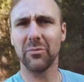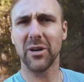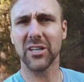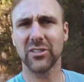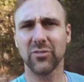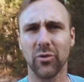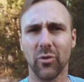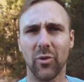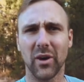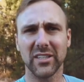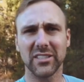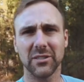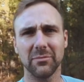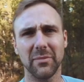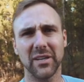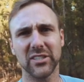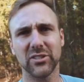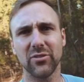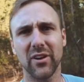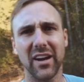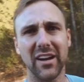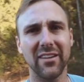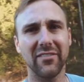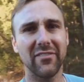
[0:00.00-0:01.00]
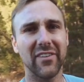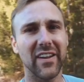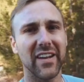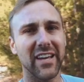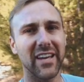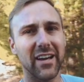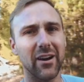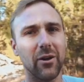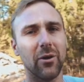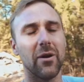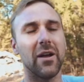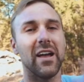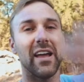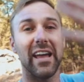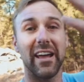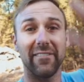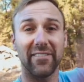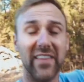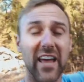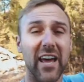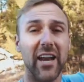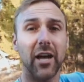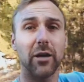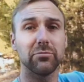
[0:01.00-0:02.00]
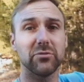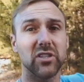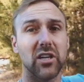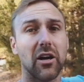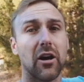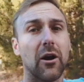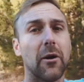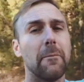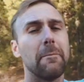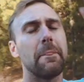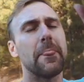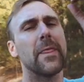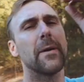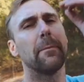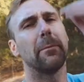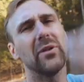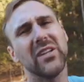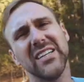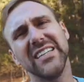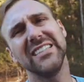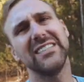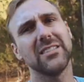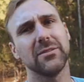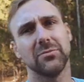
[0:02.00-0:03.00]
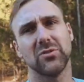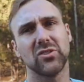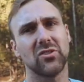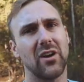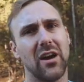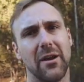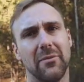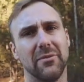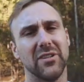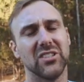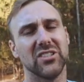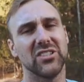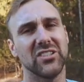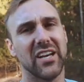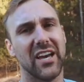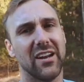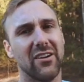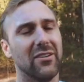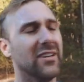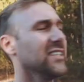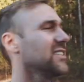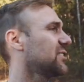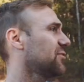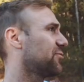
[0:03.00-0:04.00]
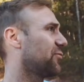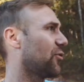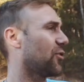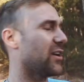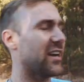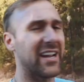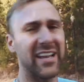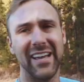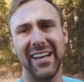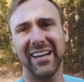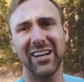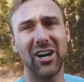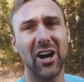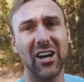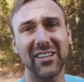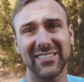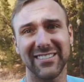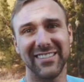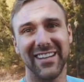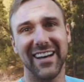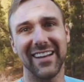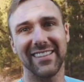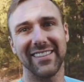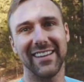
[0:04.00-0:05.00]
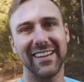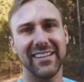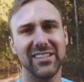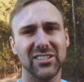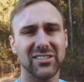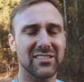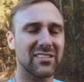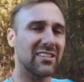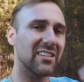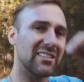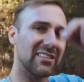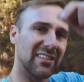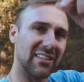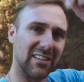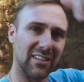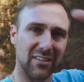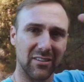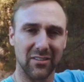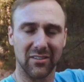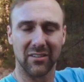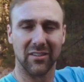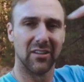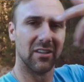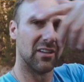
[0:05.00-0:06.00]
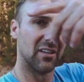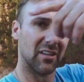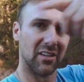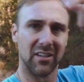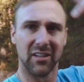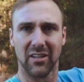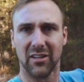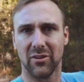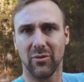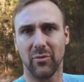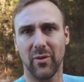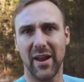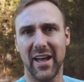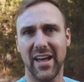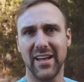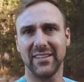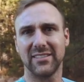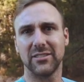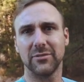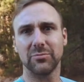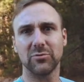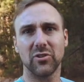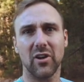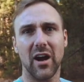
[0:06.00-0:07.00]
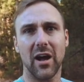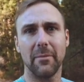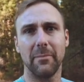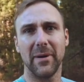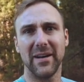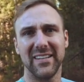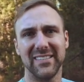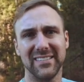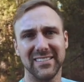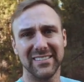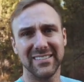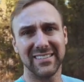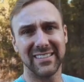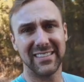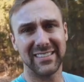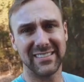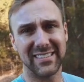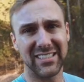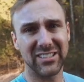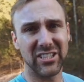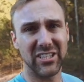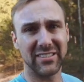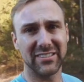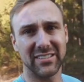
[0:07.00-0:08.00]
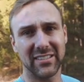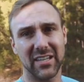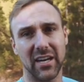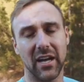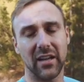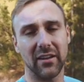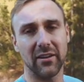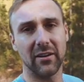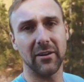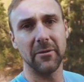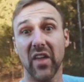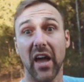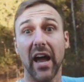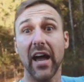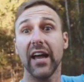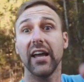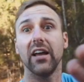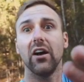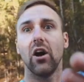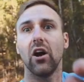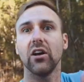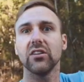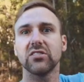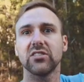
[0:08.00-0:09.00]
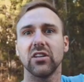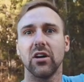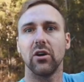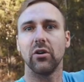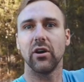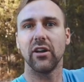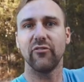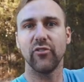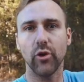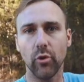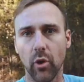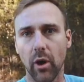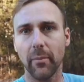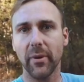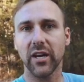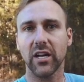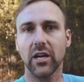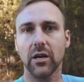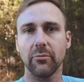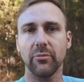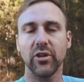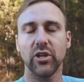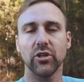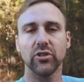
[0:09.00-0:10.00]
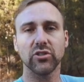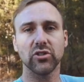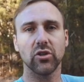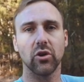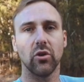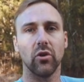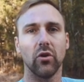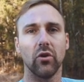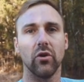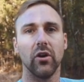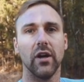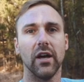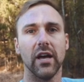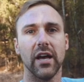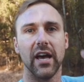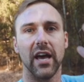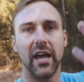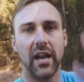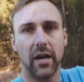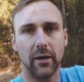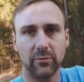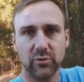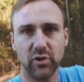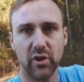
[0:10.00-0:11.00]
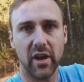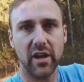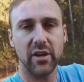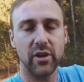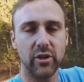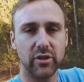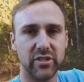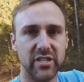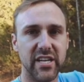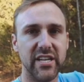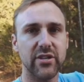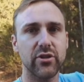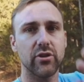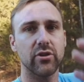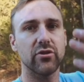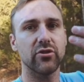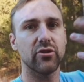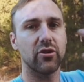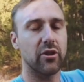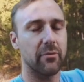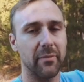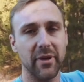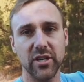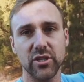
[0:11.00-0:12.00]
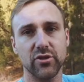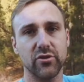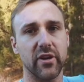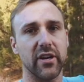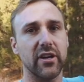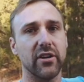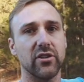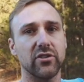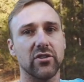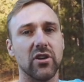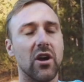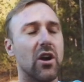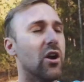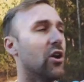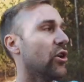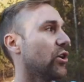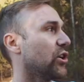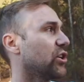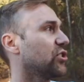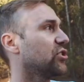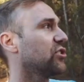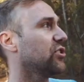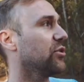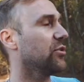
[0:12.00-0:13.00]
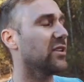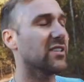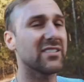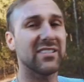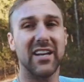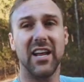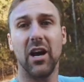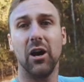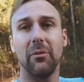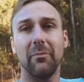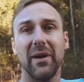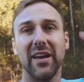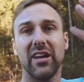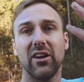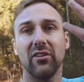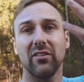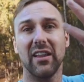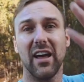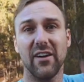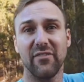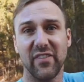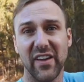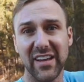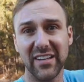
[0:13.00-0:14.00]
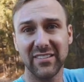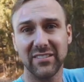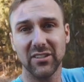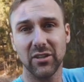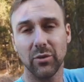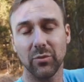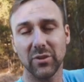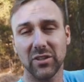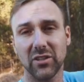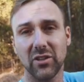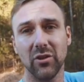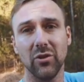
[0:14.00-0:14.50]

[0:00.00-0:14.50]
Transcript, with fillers: much for watching my training video. If that helped at all, please subscribe to this channel. It's free, costs nothing. Just click the little red subscribe button once they change the color. Hey, also, if you want me to come to your school and help train your teachers or your administrators or your students and help make your life easier with